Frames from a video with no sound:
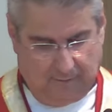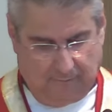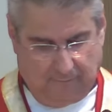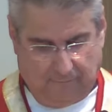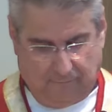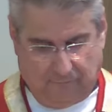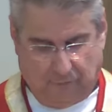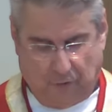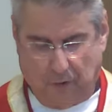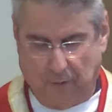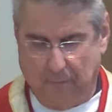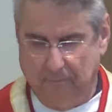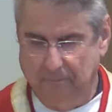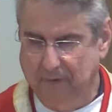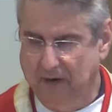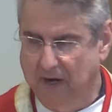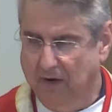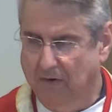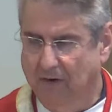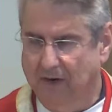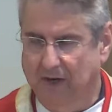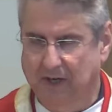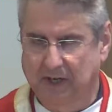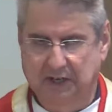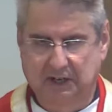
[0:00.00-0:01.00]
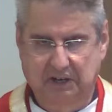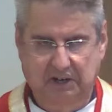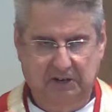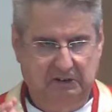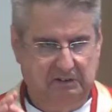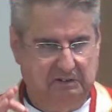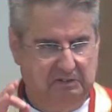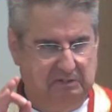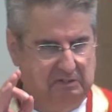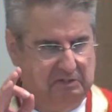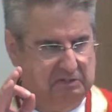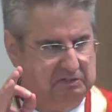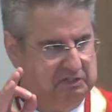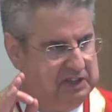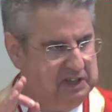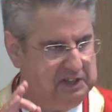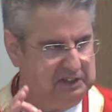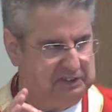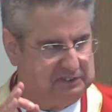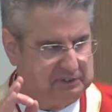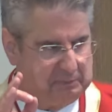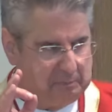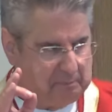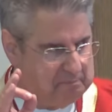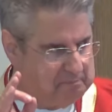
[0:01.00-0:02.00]
For Mary,
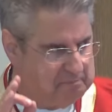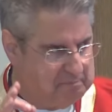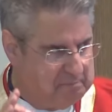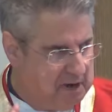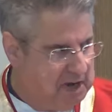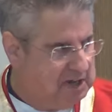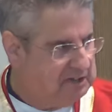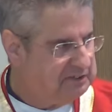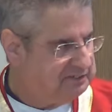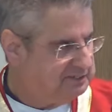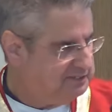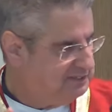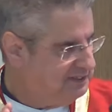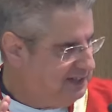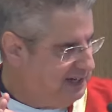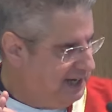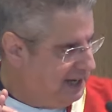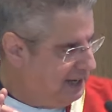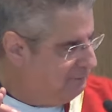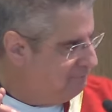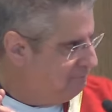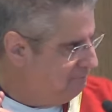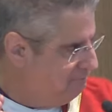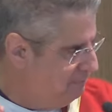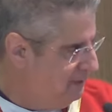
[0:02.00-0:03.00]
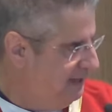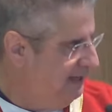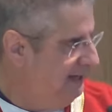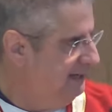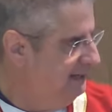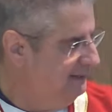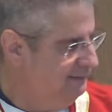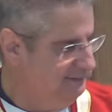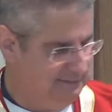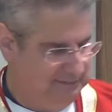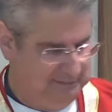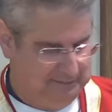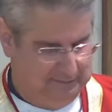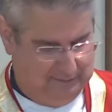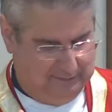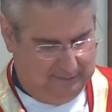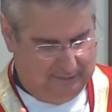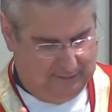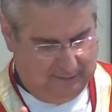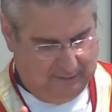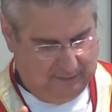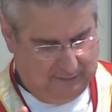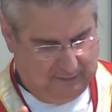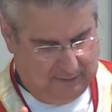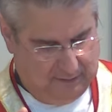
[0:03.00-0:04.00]
this must have been
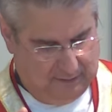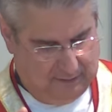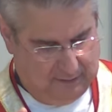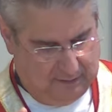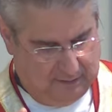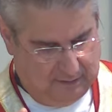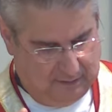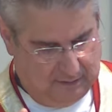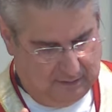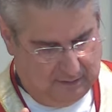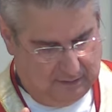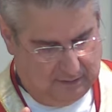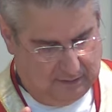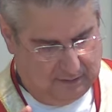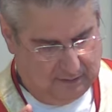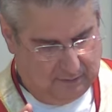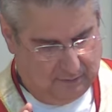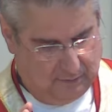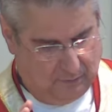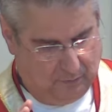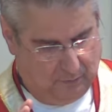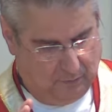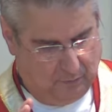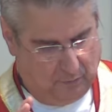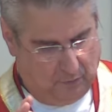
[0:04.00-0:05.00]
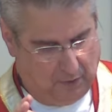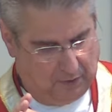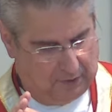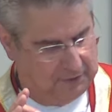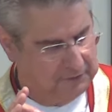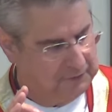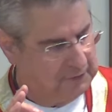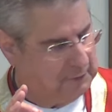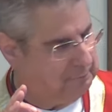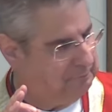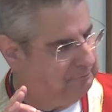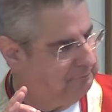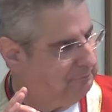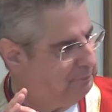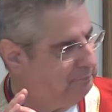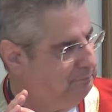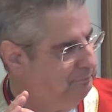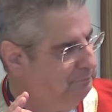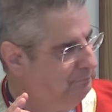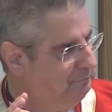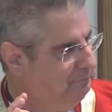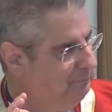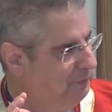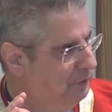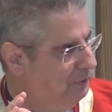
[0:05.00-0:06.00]
one of the
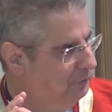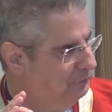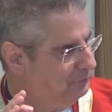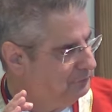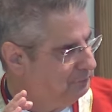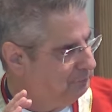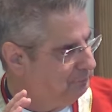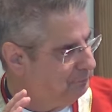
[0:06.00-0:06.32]
most